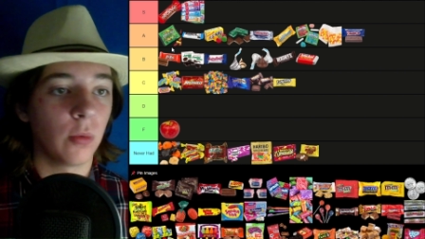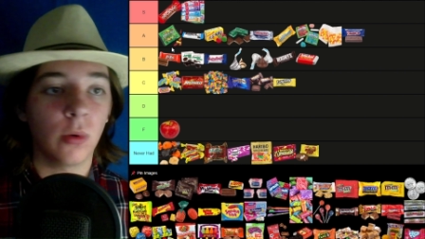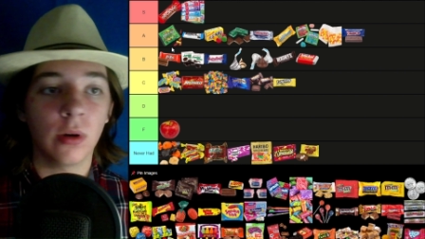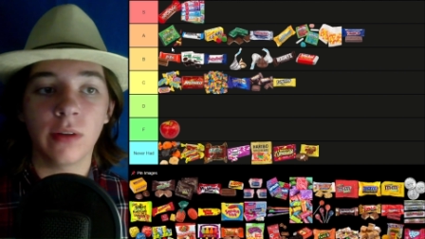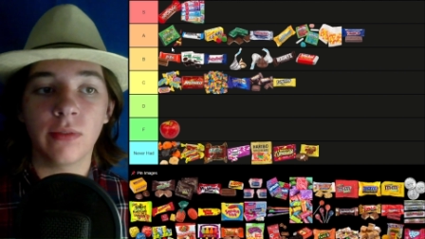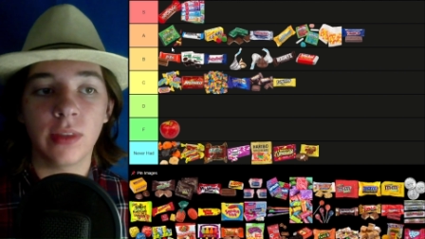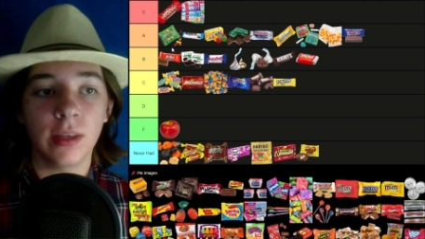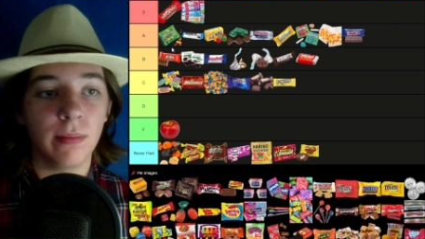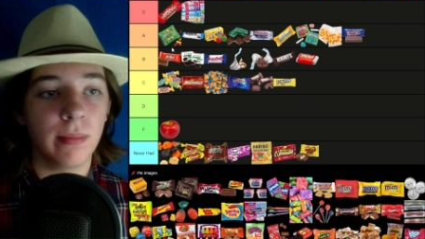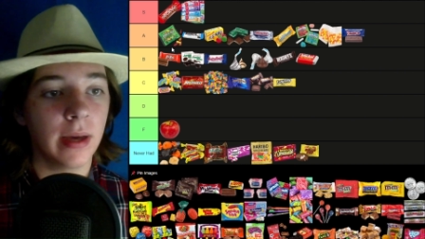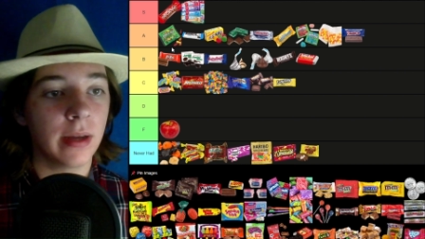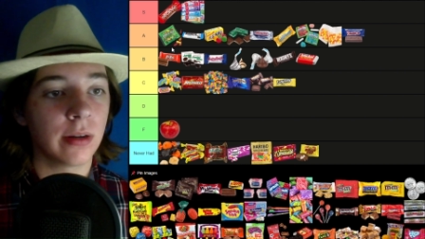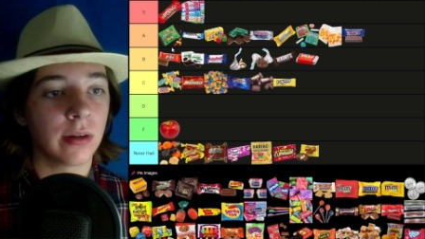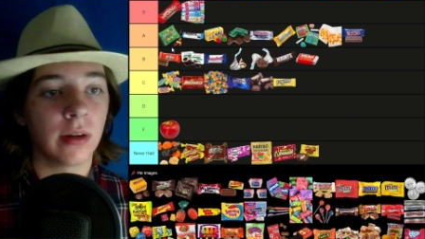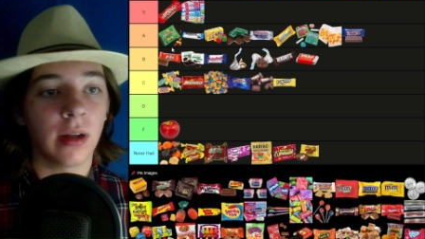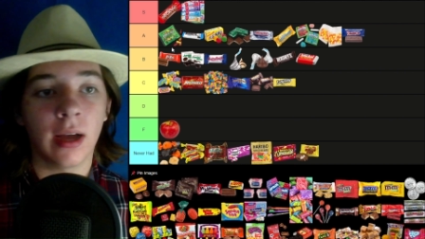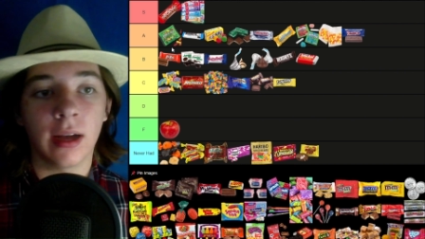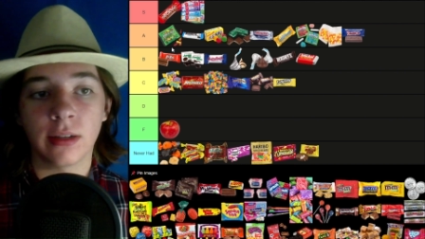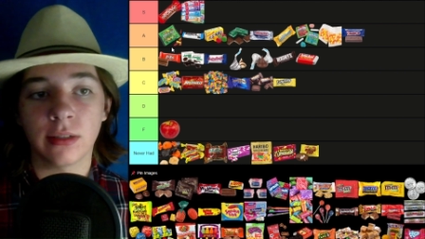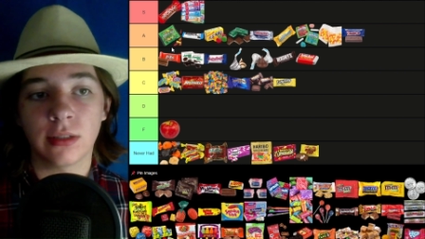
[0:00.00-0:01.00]
One of the better
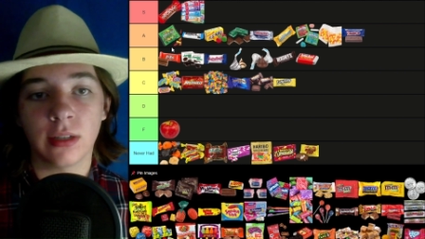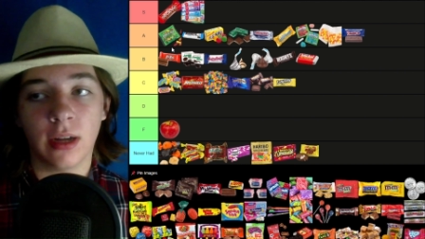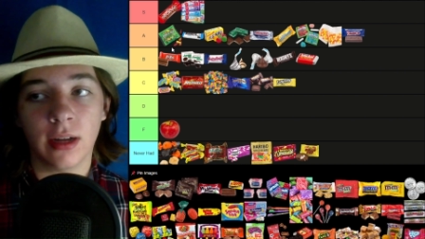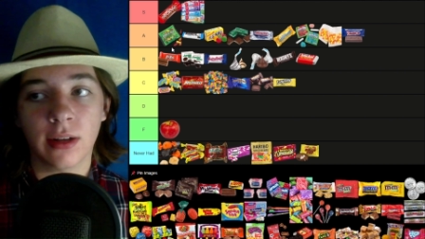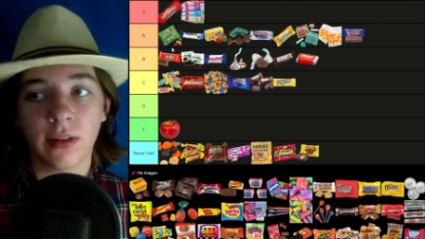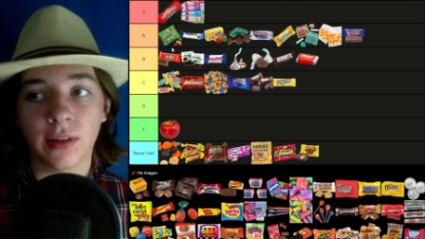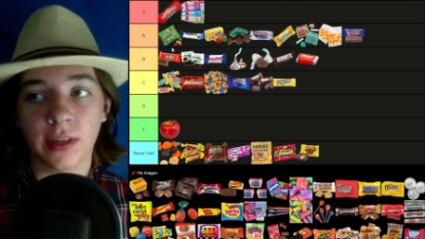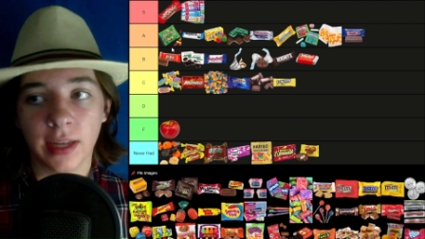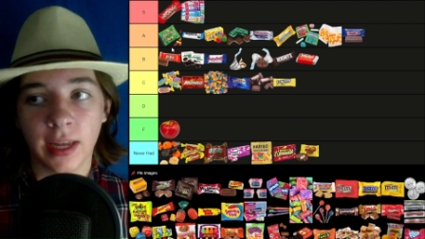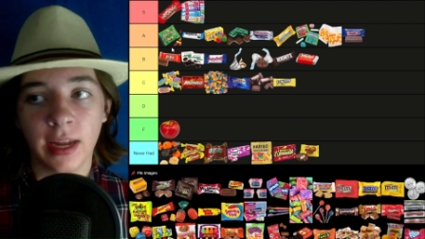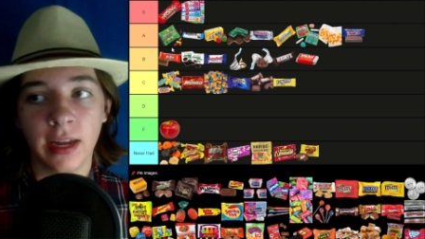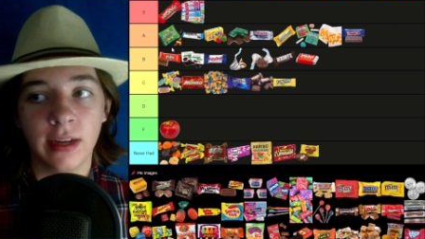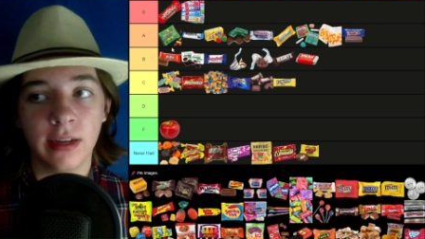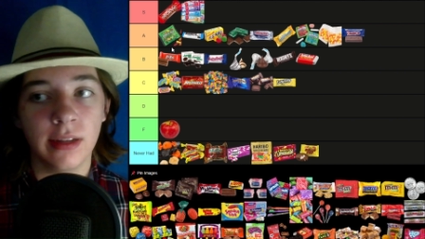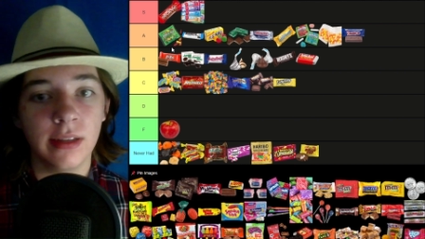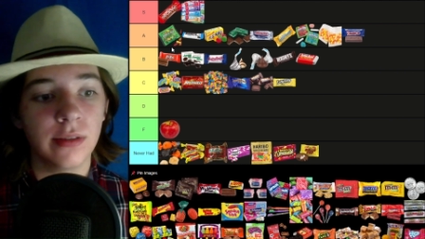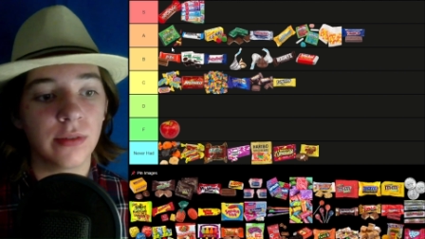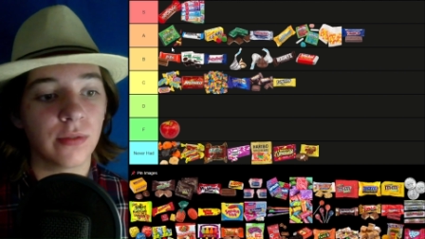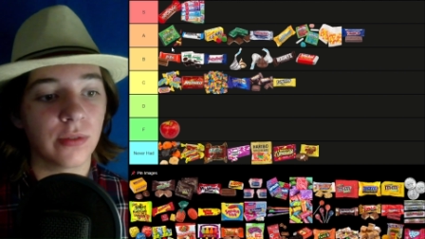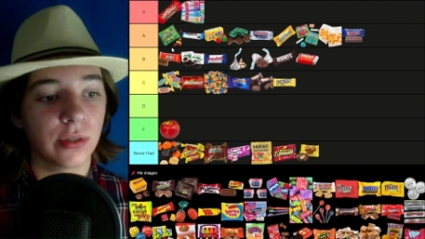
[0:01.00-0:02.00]
non chocolate
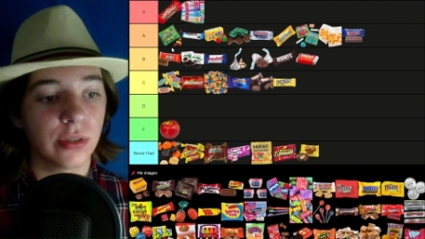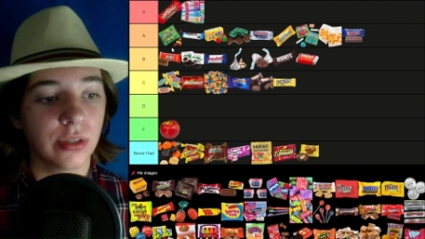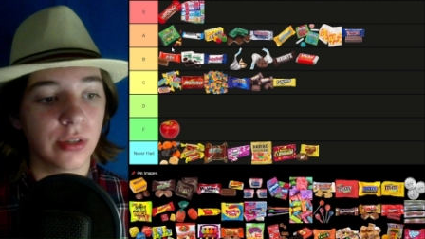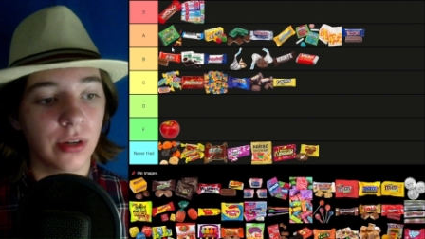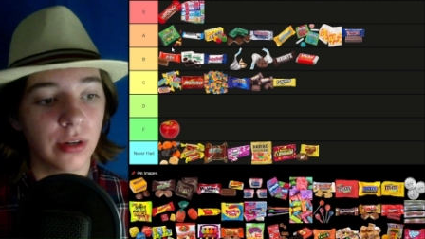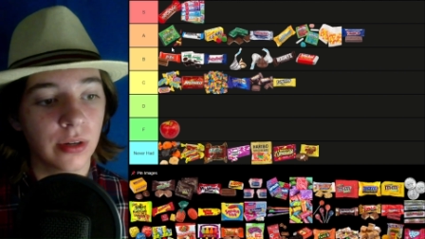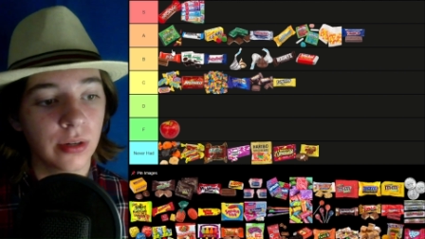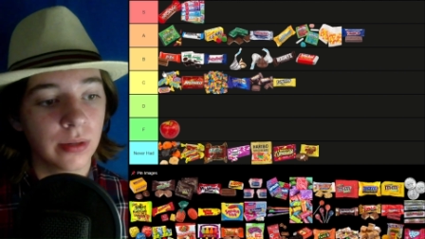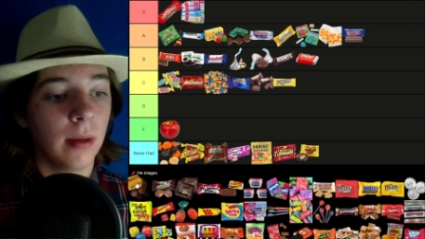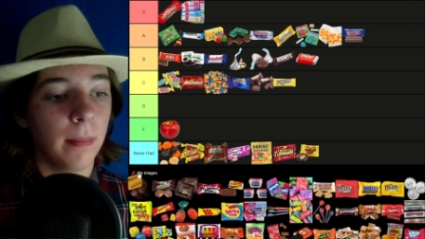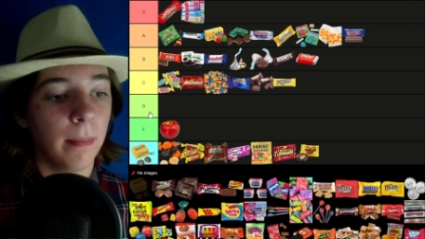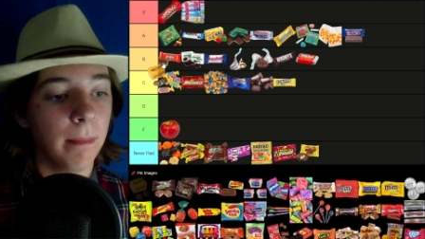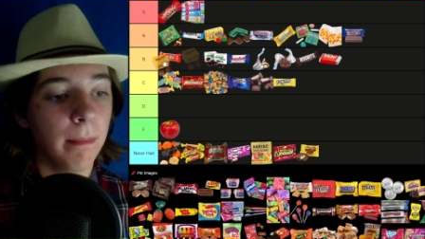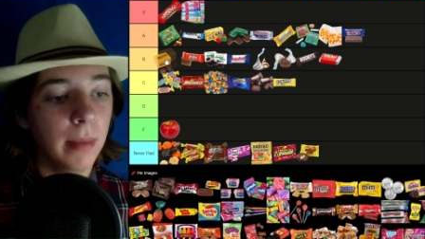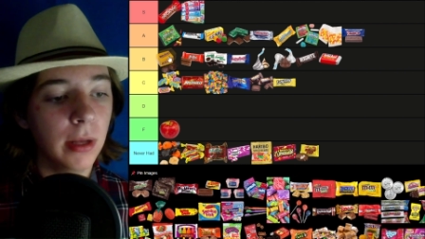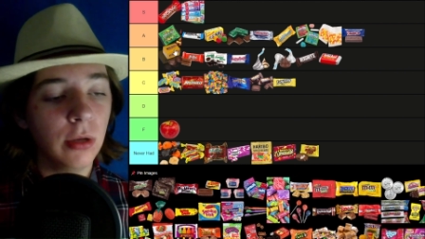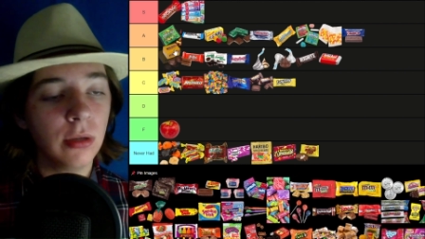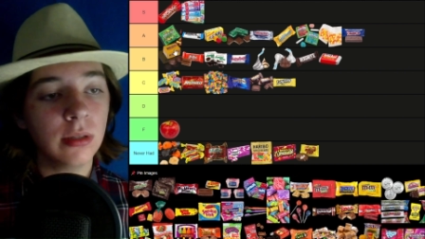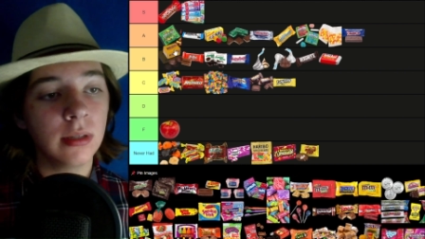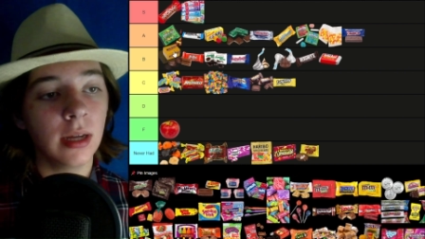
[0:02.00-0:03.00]
candies for sure.
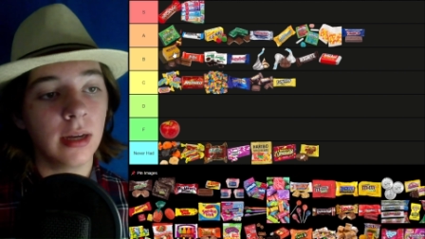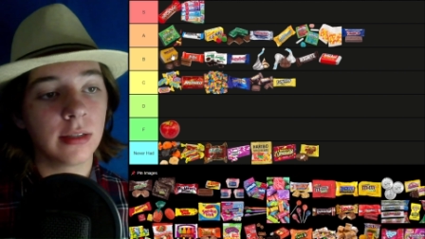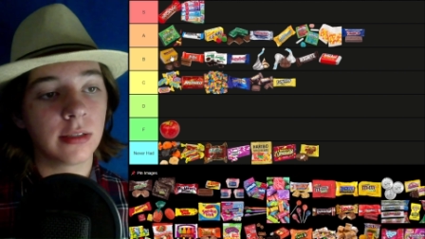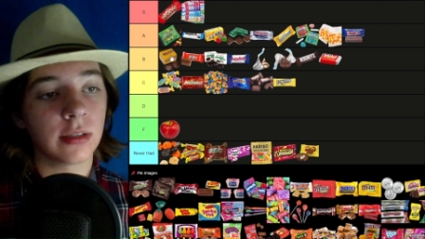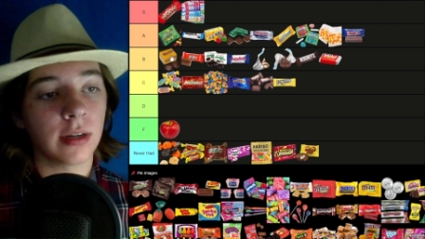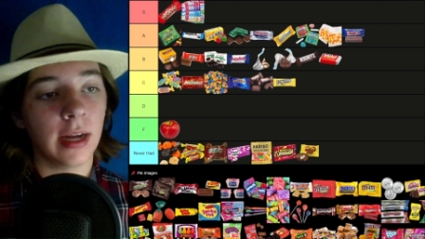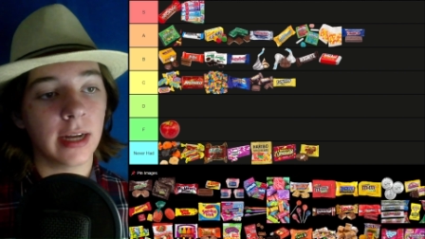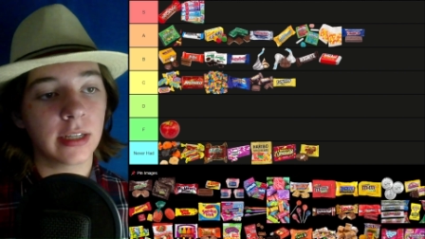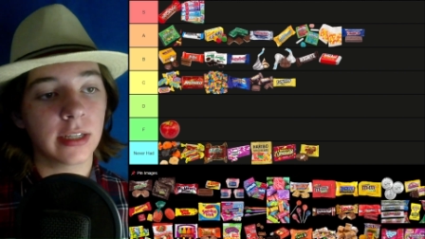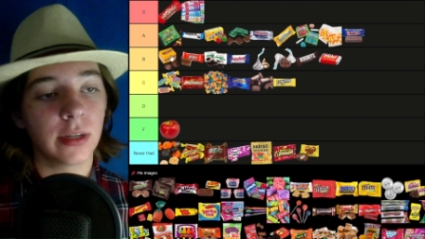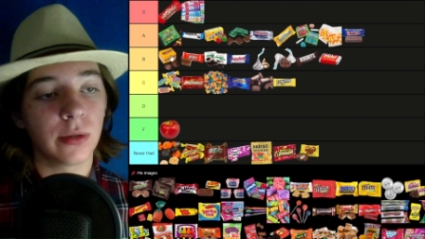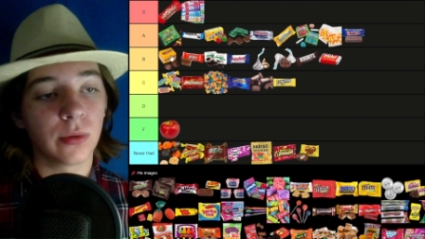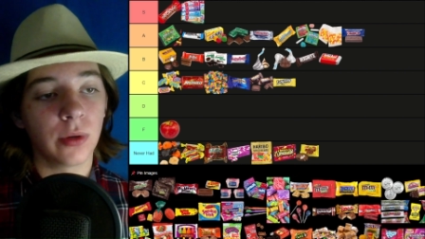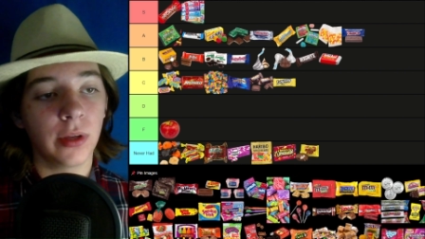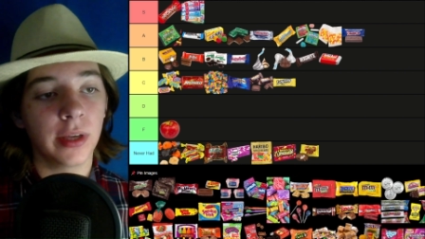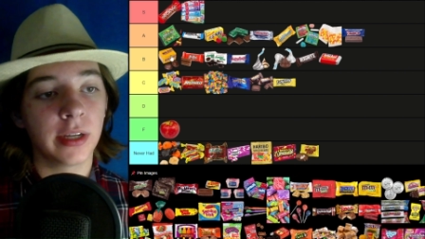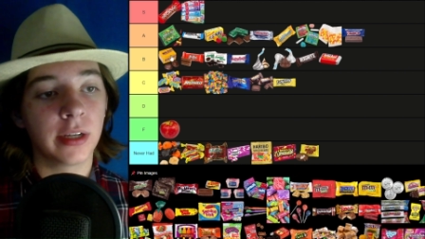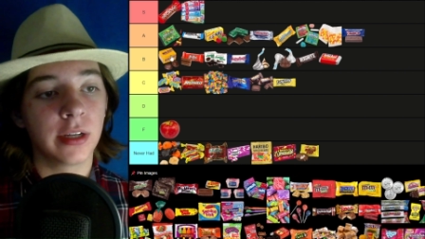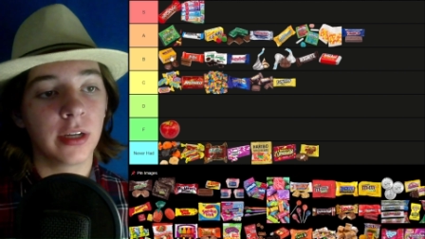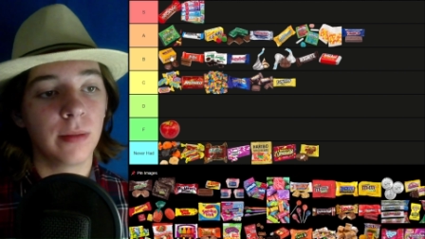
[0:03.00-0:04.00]
Milk duds are actually
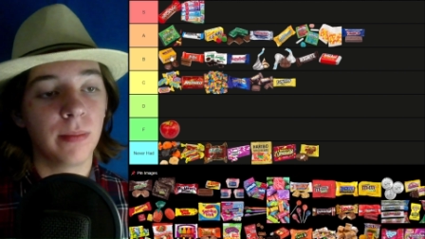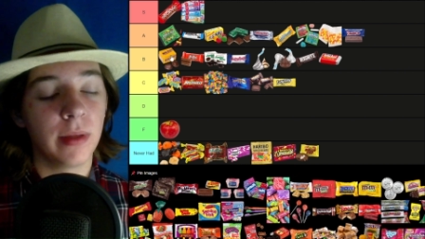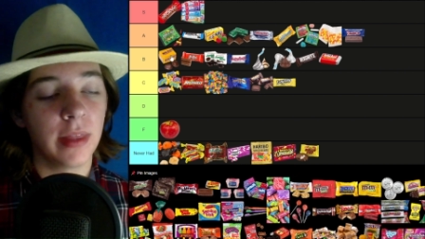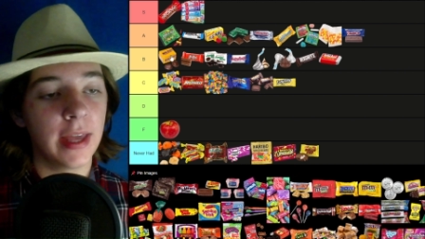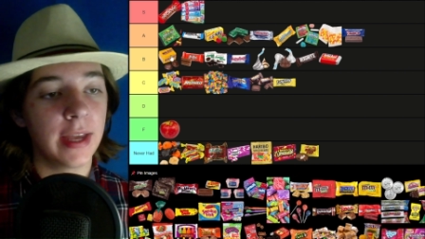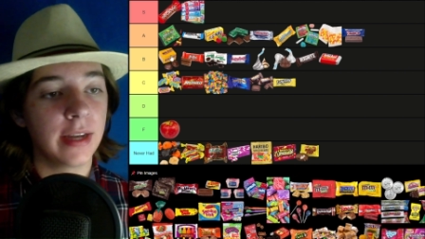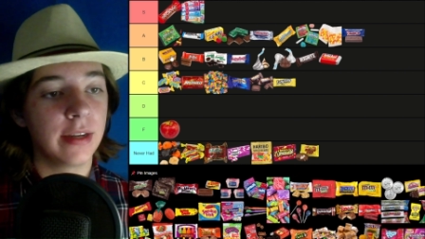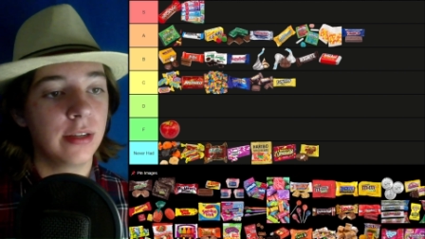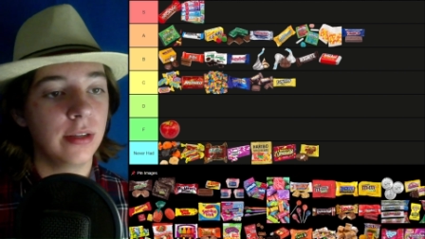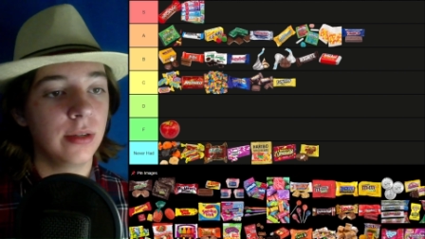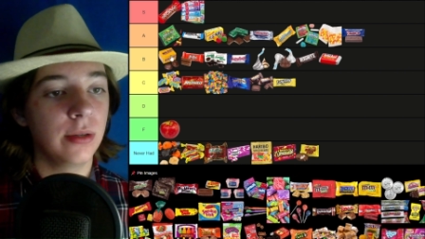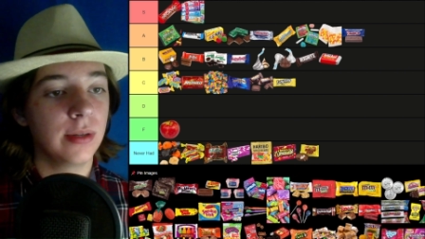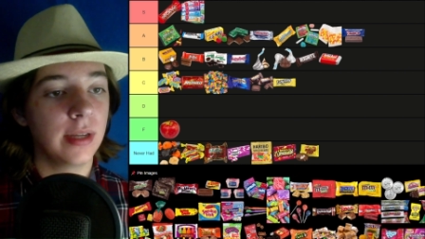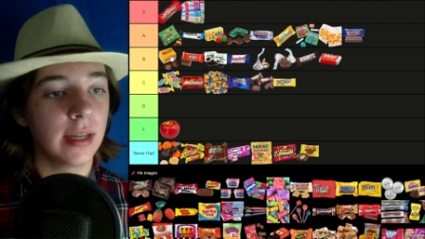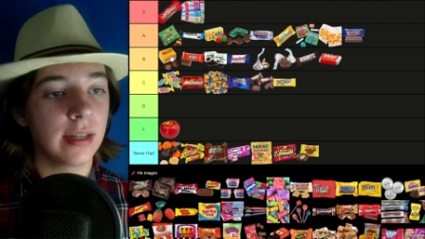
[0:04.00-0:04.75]
really good, but they do